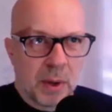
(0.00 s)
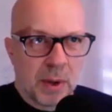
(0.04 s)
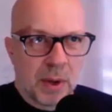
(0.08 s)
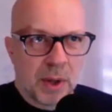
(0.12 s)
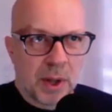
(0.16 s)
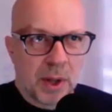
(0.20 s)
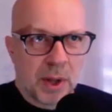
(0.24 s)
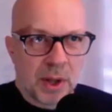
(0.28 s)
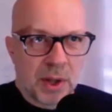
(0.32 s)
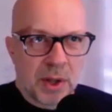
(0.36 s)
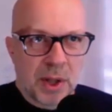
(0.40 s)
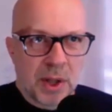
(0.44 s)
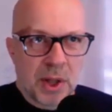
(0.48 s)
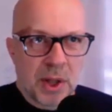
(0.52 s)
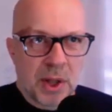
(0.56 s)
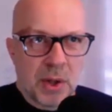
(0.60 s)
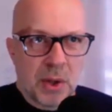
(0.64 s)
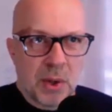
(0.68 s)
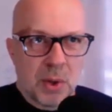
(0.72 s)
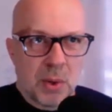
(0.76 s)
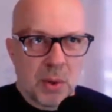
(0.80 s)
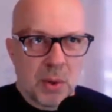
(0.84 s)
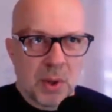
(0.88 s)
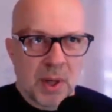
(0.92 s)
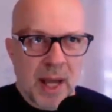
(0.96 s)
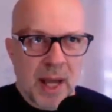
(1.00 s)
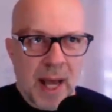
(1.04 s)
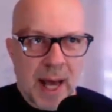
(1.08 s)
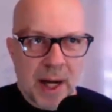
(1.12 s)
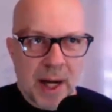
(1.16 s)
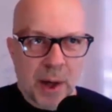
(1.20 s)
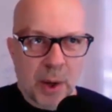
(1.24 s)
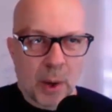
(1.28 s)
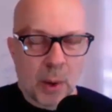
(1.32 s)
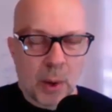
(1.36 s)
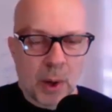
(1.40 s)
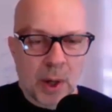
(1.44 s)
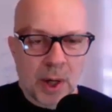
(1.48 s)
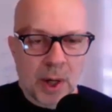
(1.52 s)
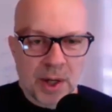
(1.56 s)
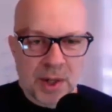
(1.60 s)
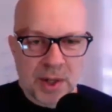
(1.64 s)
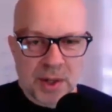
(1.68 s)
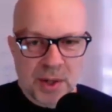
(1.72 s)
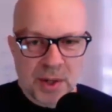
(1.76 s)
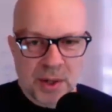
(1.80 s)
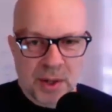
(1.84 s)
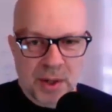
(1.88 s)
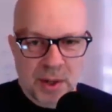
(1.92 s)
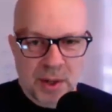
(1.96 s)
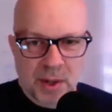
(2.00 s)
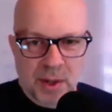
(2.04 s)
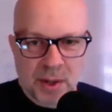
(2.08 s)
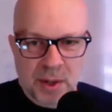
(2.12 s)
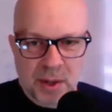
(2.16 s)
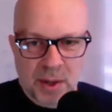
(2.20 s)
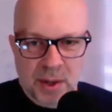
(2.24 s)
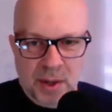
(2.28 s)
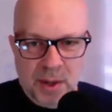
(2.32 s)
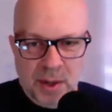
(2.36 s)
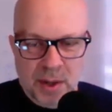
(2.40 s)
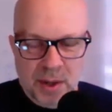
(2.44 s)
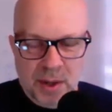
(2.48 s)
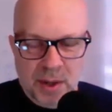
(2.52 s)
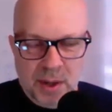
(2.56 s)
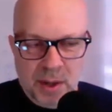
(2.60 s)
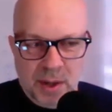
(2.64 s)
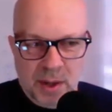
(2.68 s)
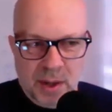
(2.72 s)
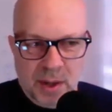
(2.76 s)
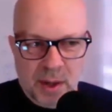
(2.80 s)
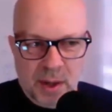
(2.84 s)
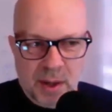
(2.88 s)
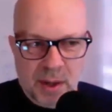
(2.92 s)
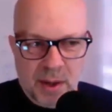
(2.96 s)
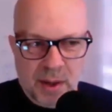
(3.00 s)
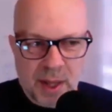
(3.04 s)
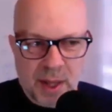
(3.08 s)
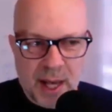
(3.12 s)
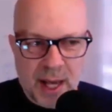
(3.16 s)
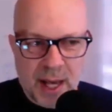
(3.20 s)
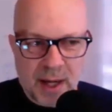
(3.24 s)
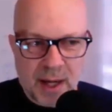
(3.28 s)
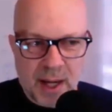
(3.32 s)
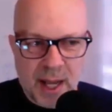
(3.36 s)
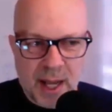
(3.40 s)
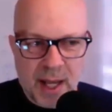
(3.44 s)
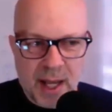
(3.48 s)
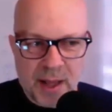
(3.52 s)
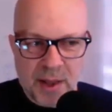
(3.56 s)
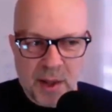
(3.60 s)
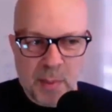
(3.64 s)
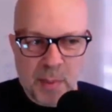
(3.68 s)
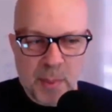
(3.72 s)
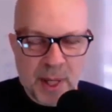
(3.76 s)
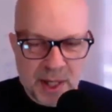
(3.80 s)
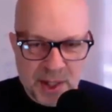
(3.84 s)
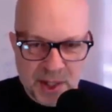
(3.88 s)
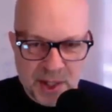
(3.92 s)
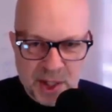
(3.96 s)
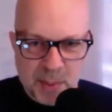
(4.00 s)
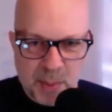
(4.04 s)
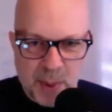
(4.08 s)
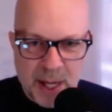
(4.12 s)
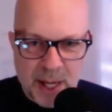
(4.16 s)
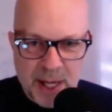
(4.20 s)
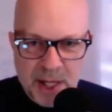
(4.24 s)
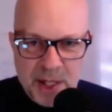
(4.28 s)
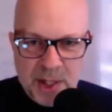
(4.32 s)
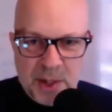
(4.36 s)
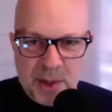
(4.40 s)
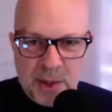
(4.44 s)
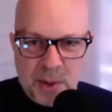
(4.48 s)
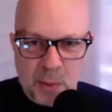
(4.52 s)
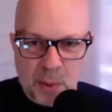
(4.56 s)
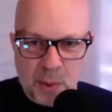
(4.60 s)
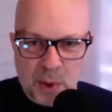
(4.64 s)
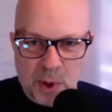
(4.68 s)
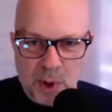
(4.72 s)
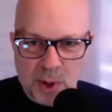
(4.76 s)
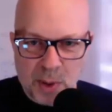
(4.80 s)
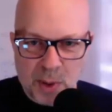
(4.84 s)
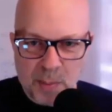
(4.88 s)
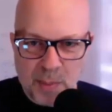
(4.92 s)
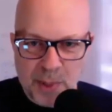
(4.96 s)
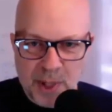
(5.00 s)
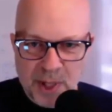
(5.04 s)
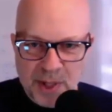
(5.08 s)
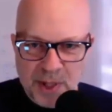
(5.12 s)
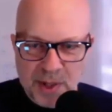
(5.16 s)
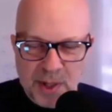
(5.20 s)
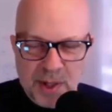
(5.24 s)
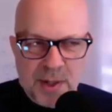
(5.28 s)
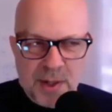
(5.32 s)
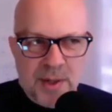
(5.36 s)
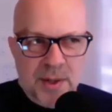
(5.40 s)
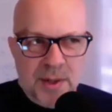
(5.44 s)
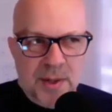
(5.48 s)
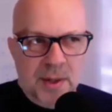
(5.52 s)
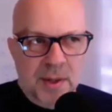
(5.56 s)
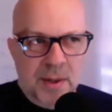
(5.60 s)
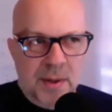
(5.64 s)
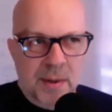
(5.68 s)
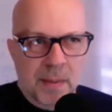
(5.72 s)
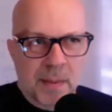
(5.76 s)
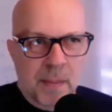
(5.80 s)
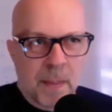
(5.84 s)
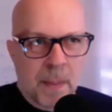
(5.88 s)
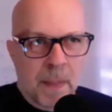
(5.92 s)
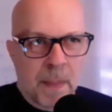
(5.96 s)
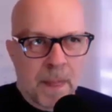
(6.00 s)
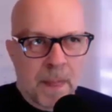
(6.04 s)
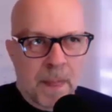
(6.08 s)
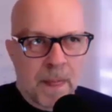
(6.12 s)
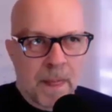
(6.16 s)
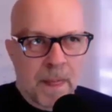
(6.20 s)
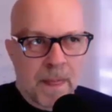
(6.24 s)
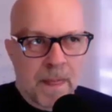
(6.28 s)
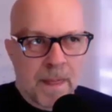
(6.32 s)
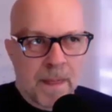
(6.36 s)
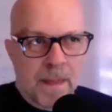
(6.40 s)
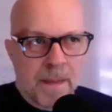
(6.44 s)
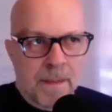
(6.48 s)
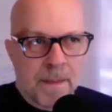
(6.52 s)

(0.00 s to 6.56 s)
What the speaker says: the two categories that had the biggest spikes were business. I